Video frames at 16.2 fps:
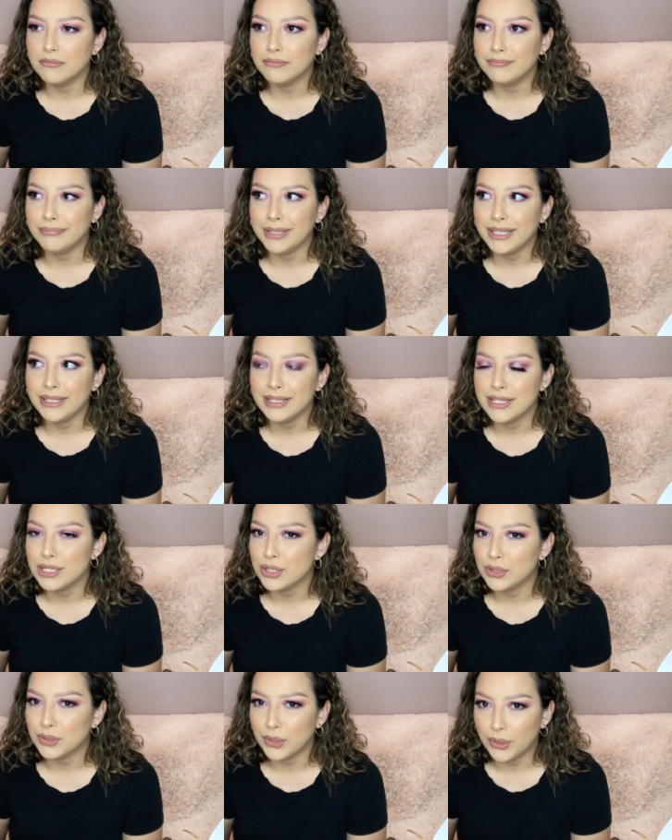be
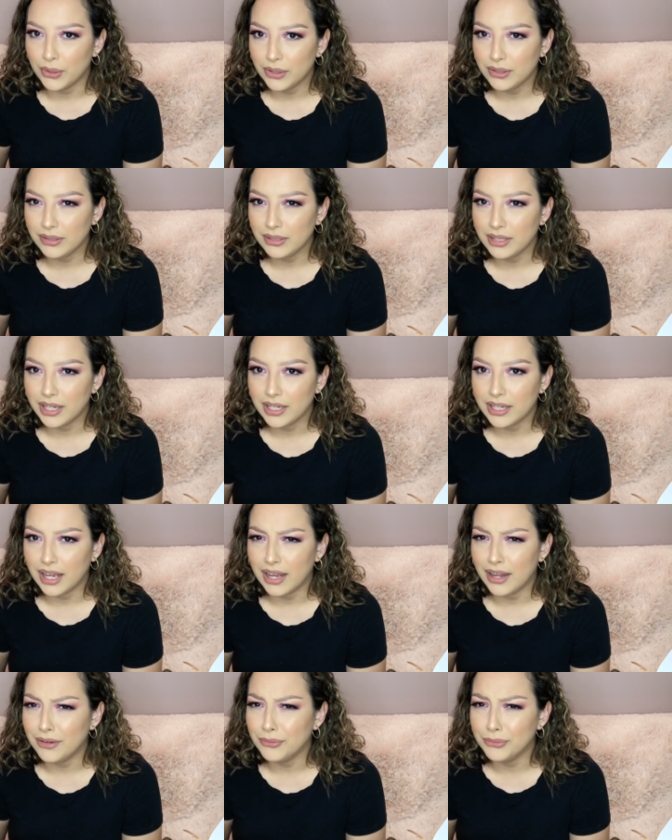this long. Like
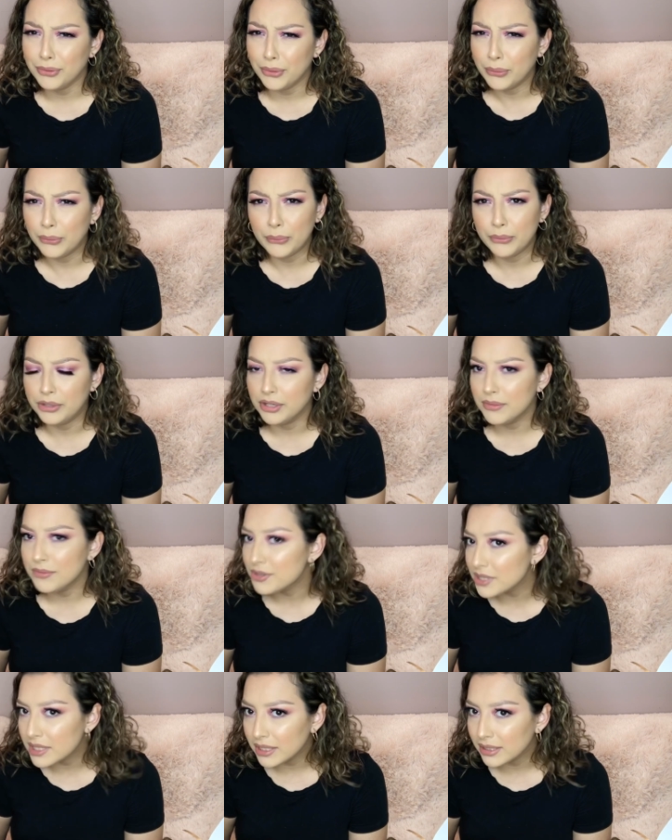I don't know what I
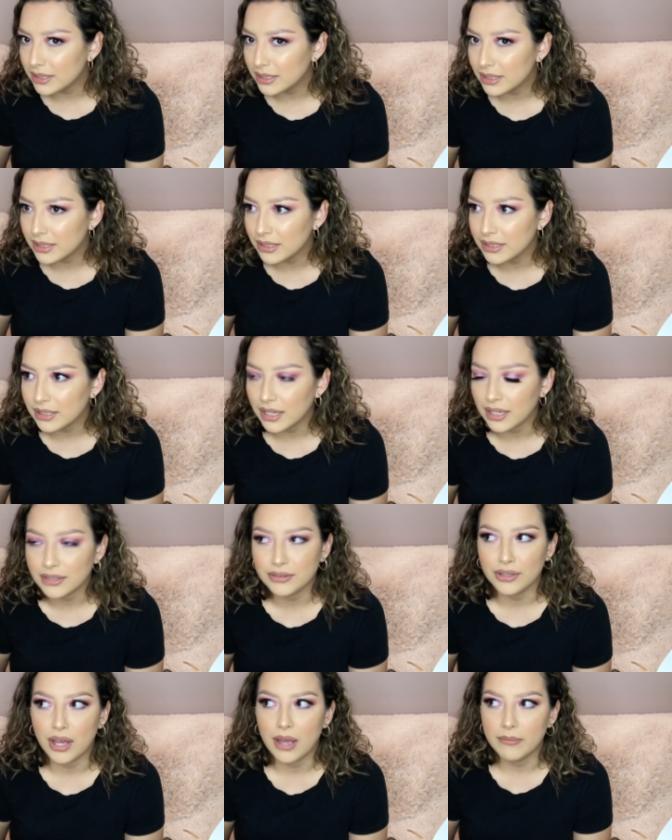was thinking. I
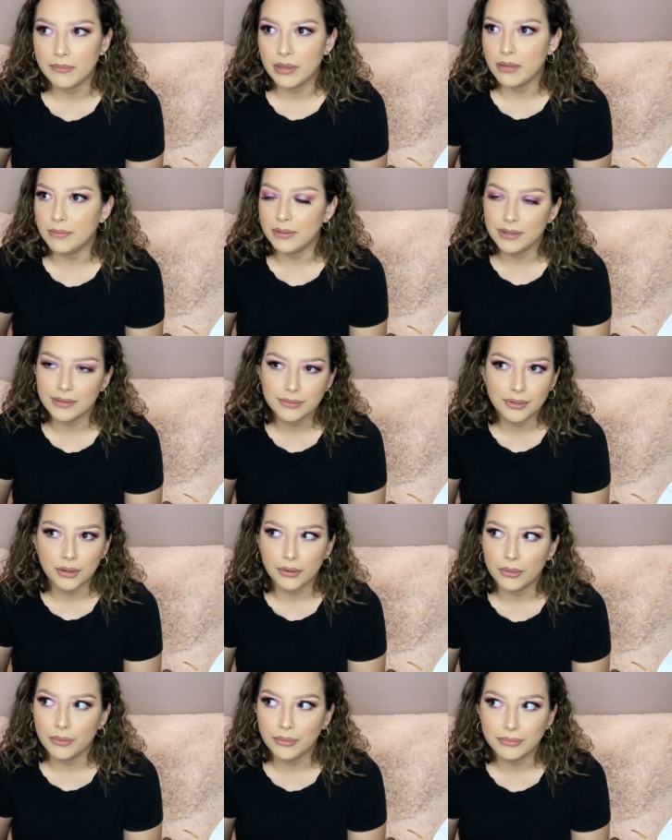thought maybe, you
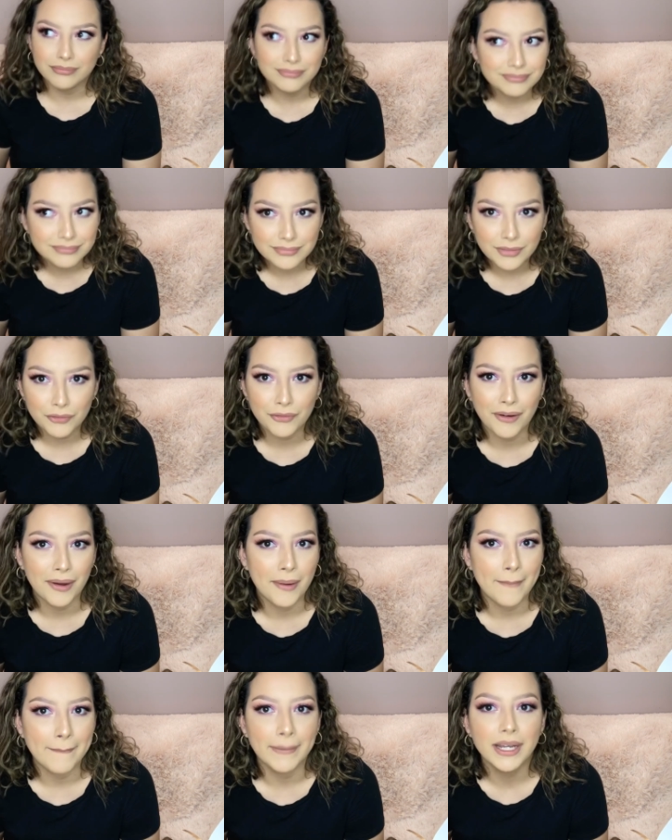know, for
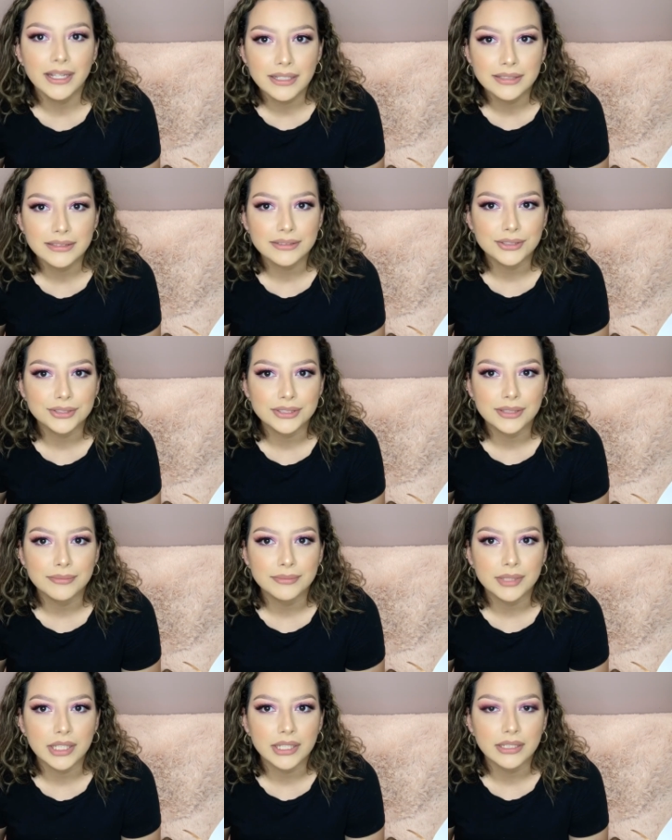a month or
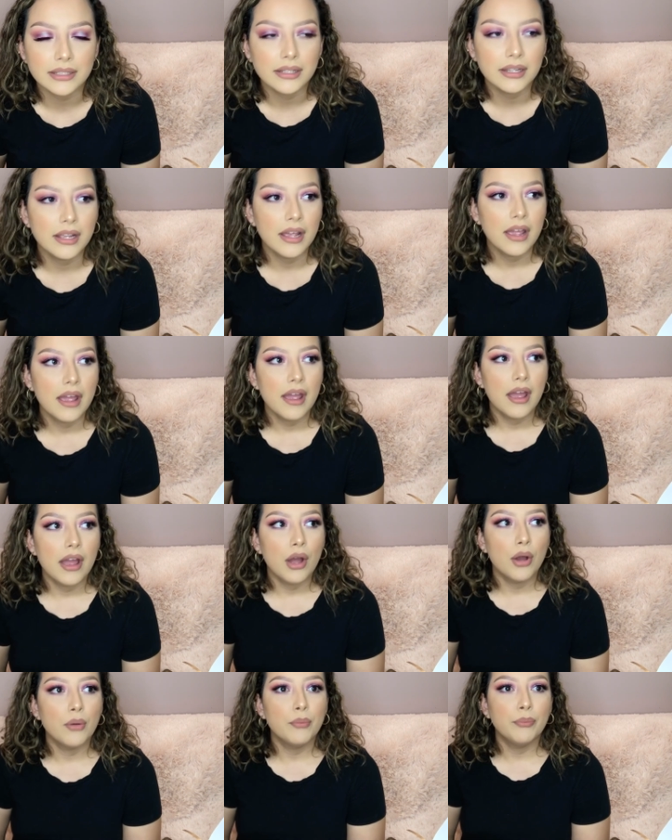something
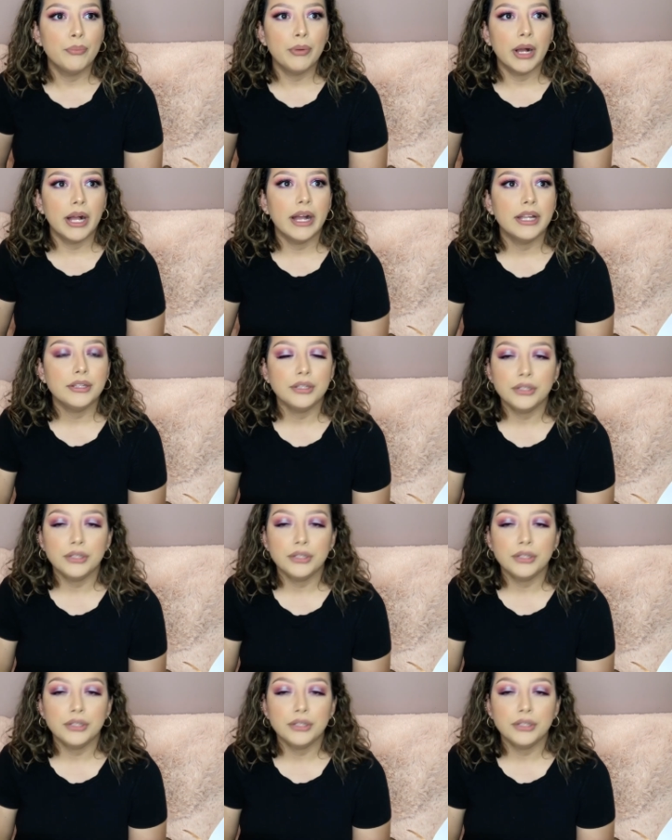but